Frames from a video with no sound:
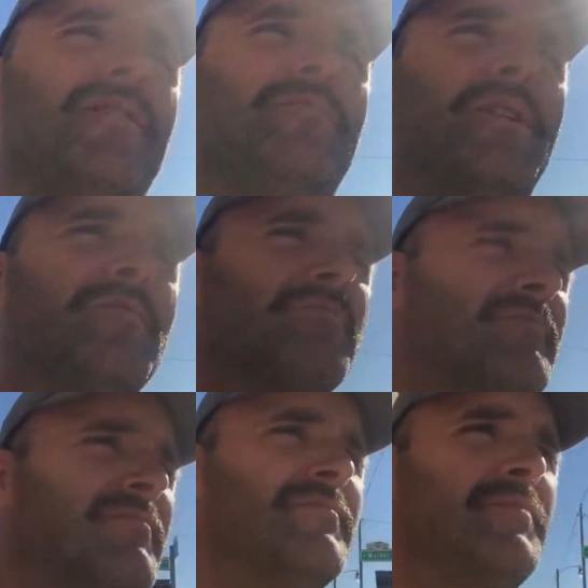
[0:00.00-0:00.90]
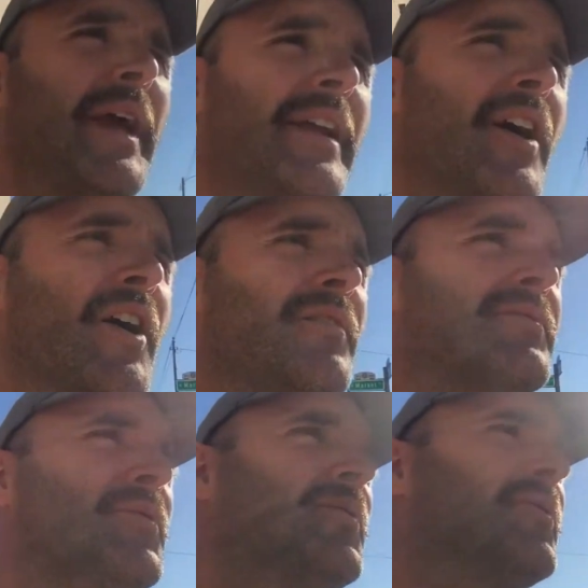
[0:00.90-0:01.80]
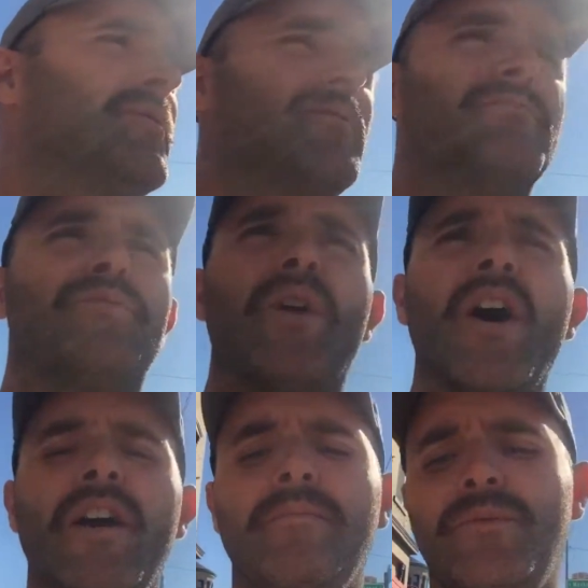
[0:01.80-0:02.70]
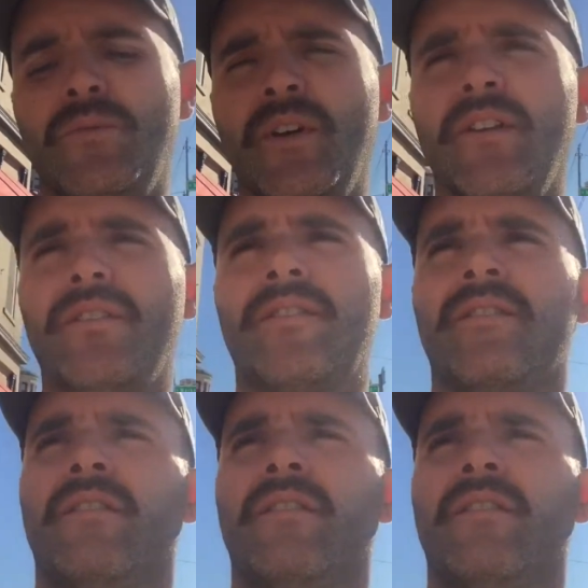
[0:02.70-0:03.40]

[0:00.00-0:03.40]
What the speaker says: being paid off or bribed with